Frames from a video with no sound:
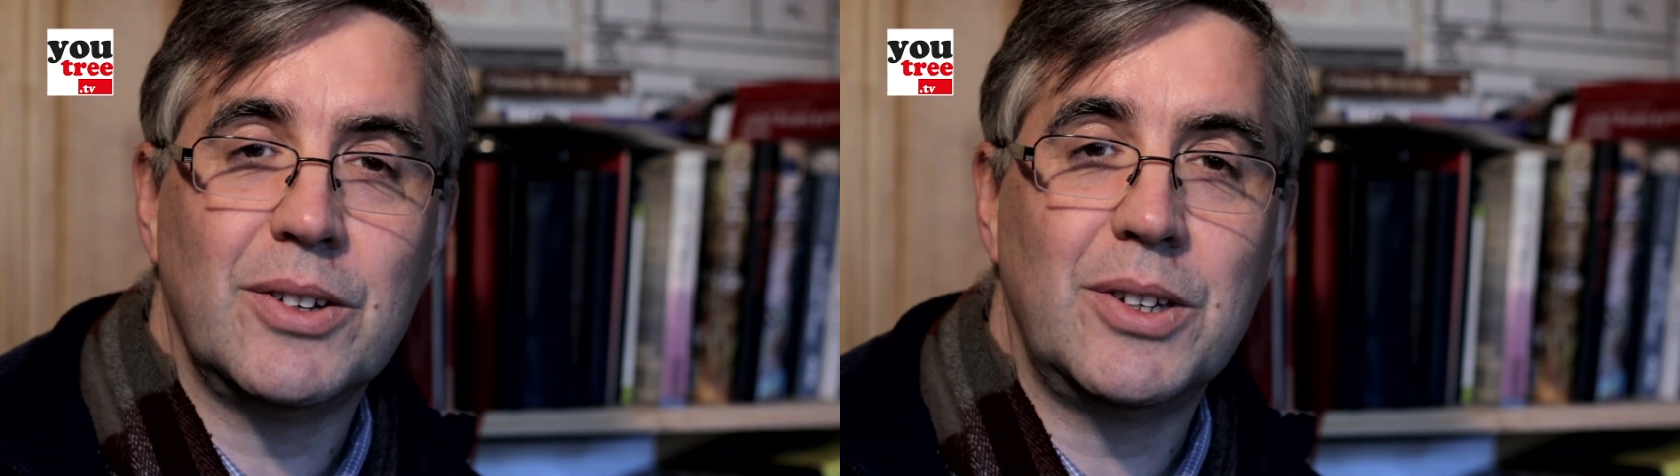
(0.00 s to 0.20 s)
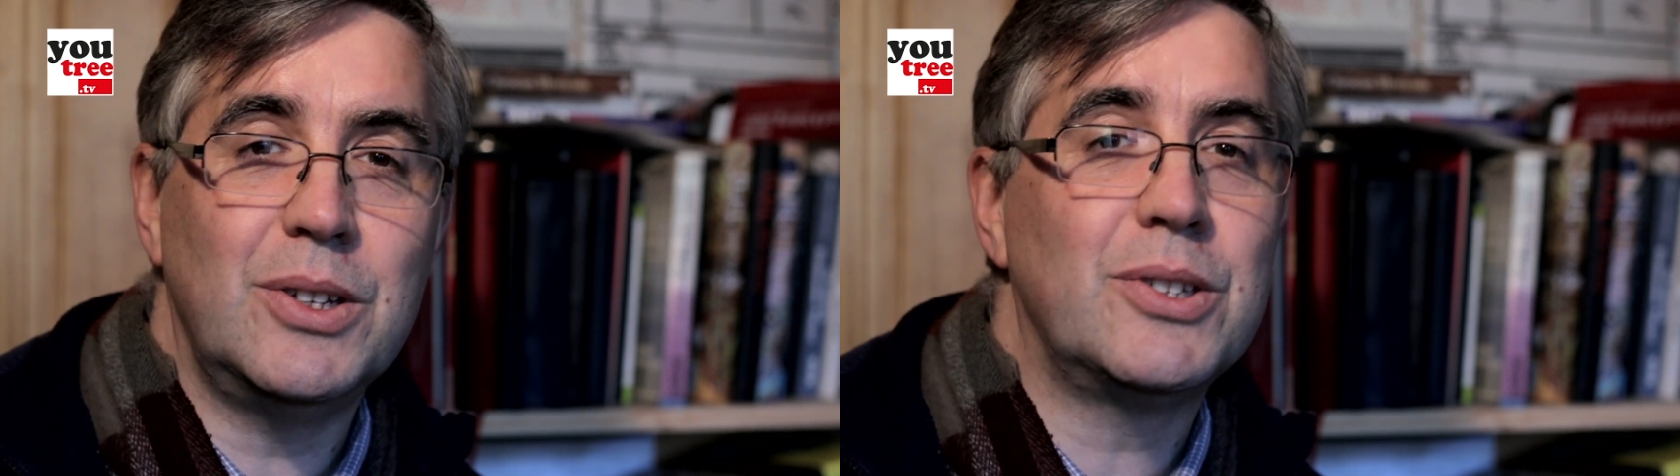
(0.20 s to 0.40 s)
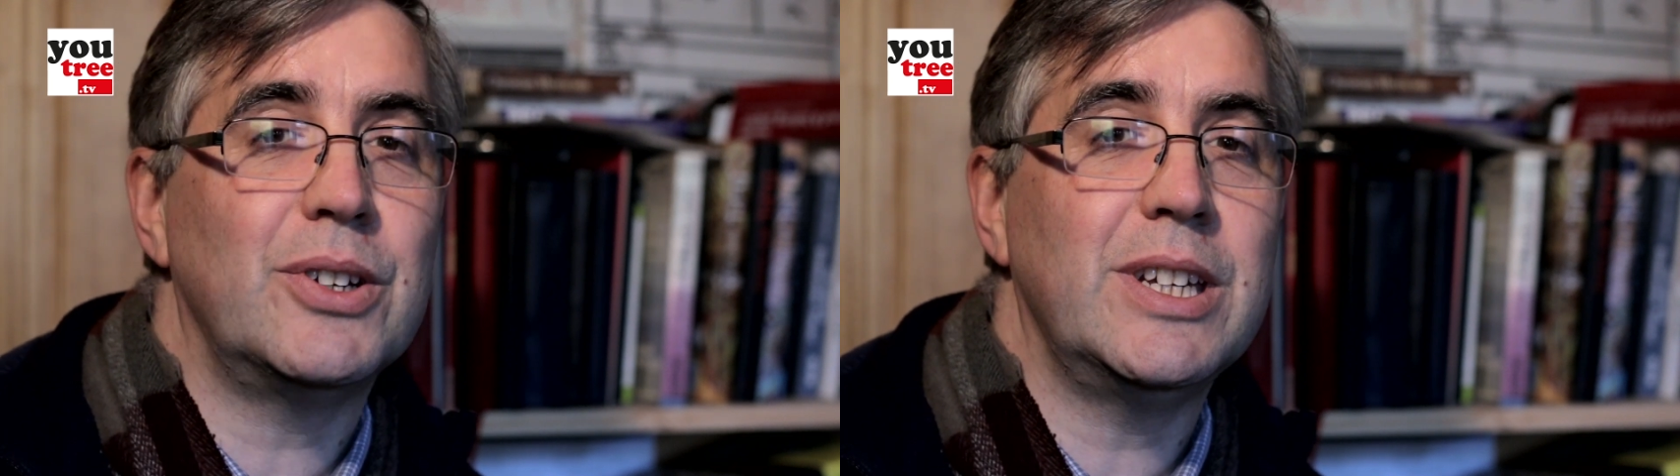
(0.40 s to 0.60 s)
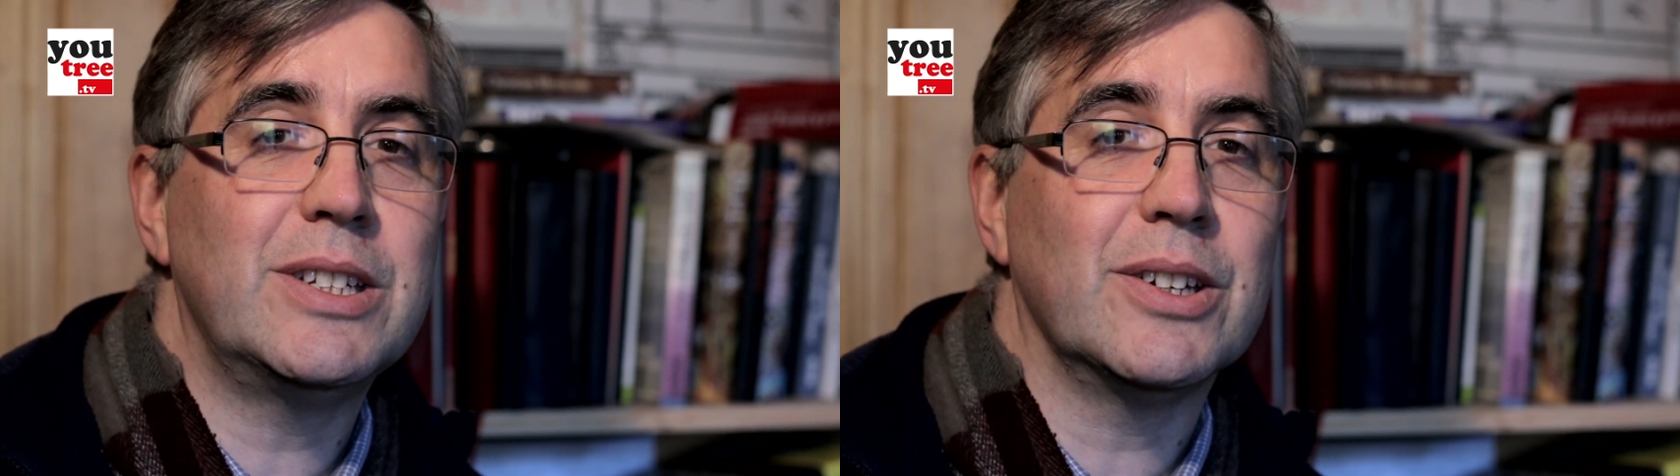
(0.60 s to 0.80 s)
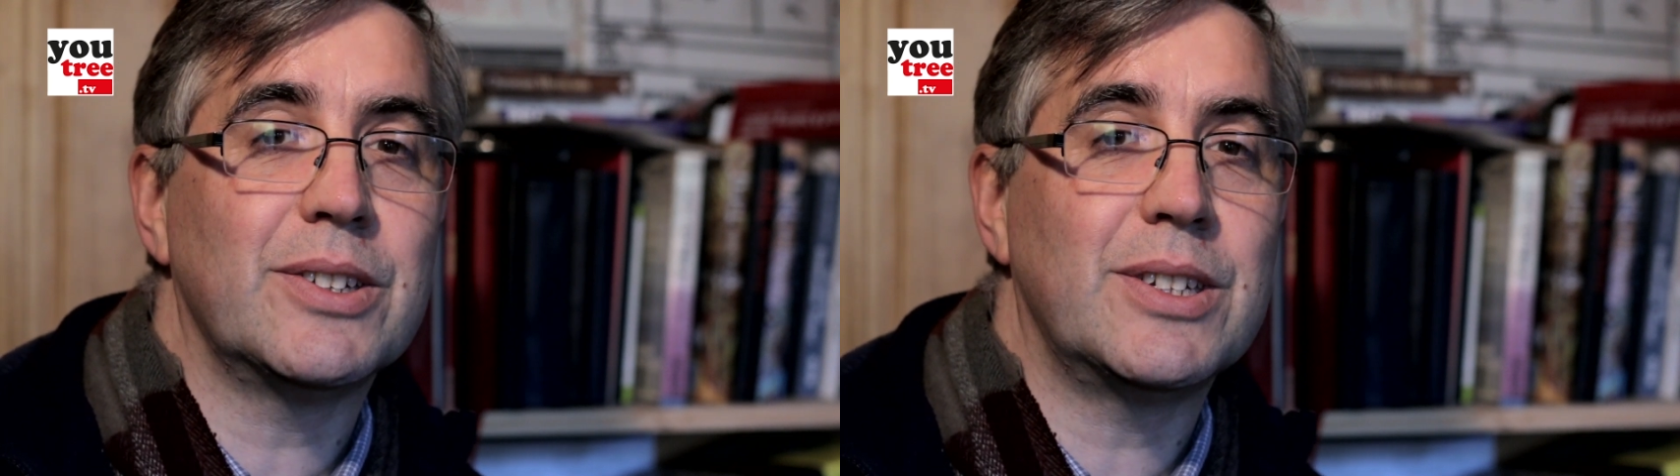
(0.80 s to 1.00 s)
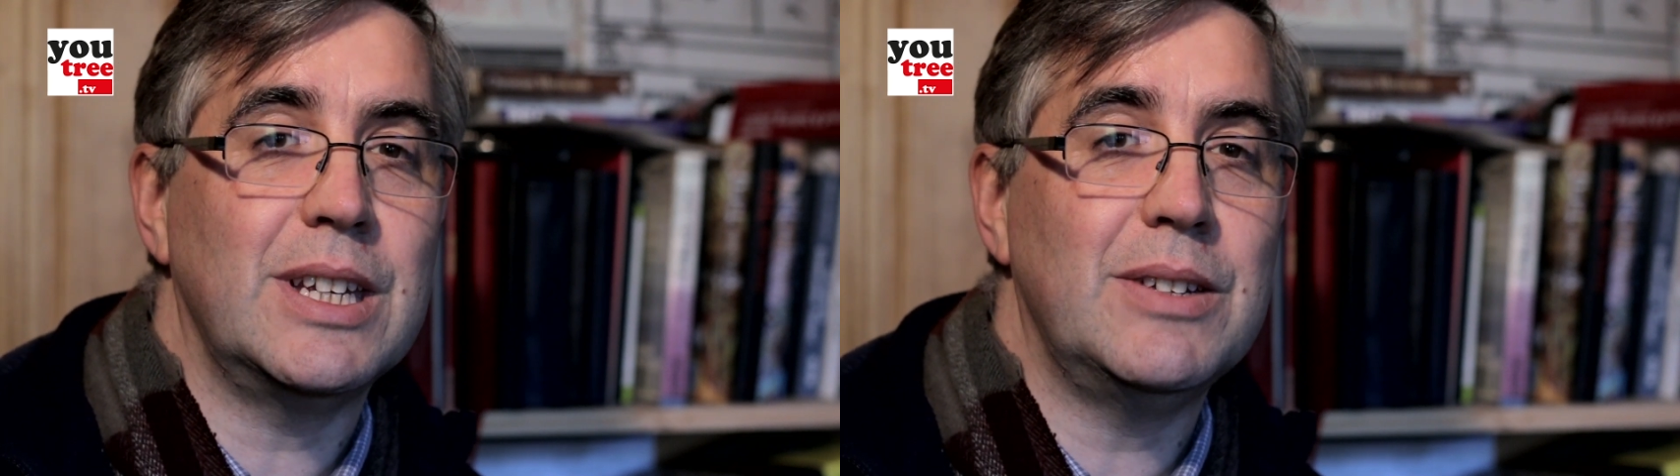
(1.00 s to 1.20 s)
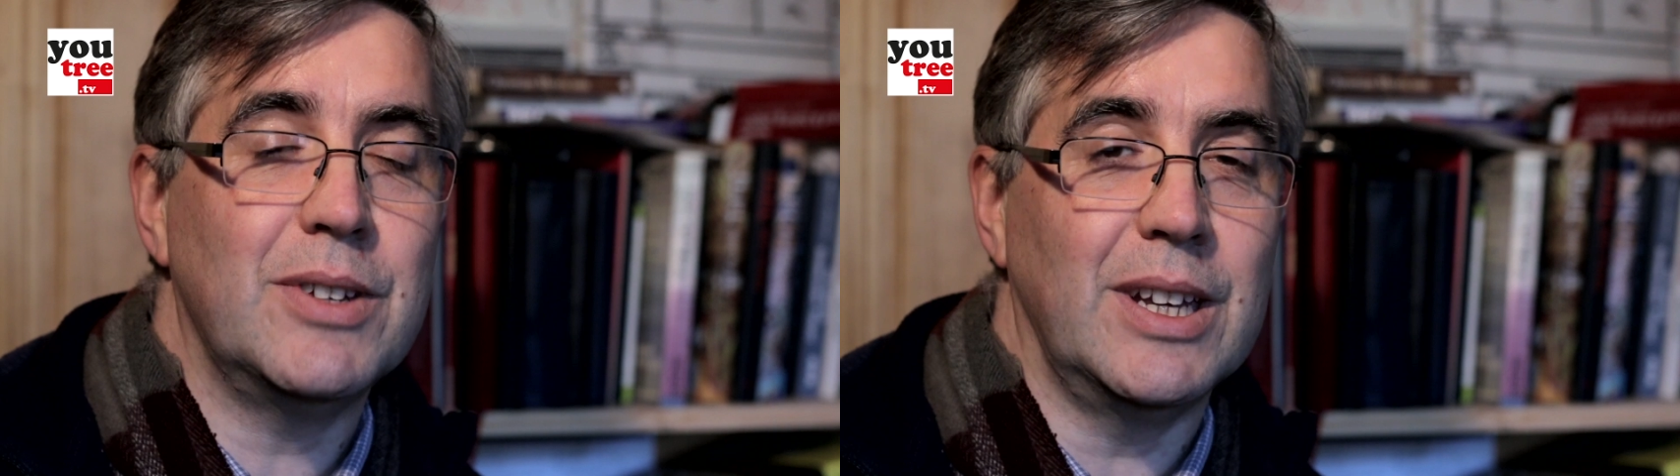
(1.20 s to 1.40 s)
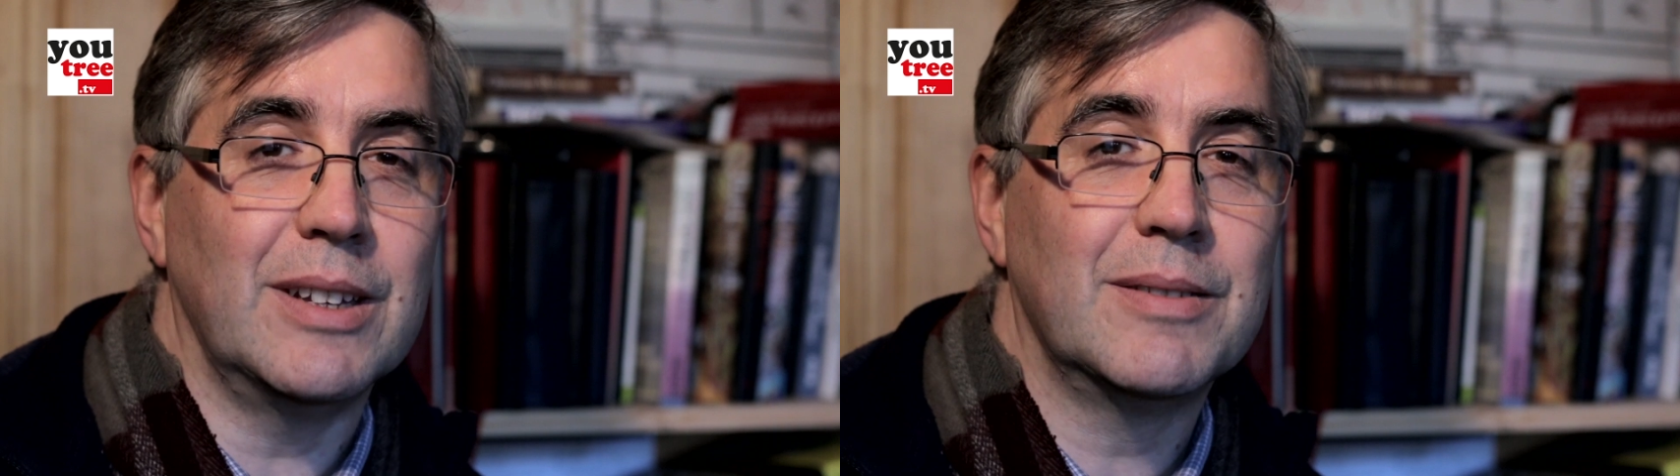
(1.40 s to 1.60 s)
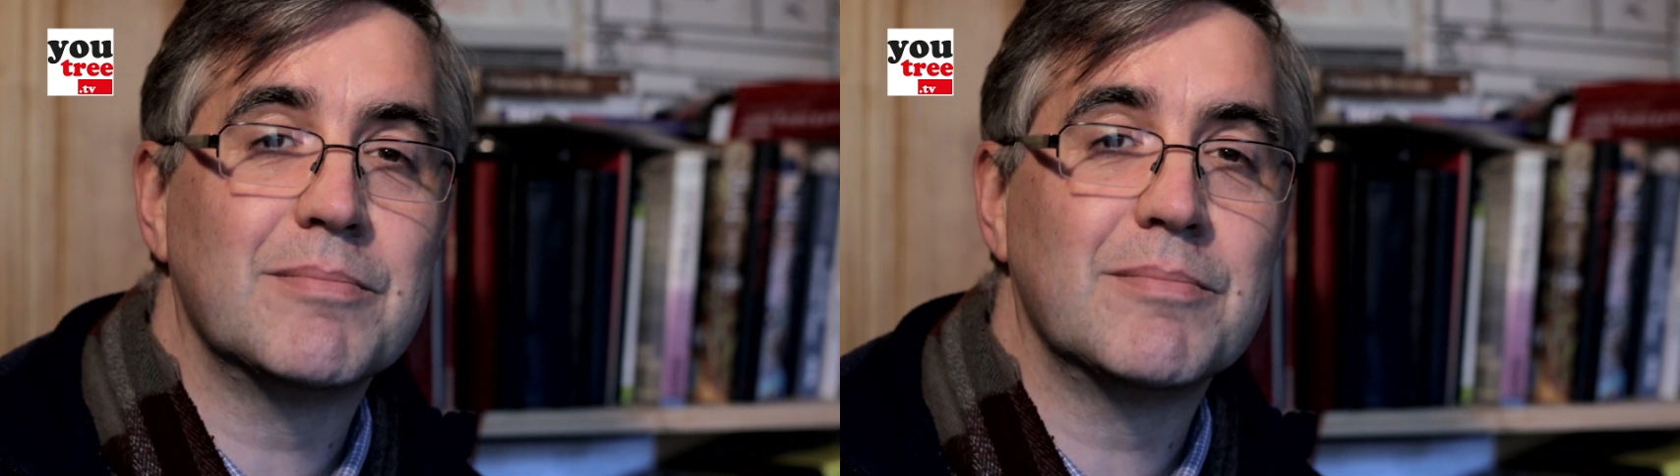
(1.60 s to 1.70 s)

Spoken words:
on utree.tv.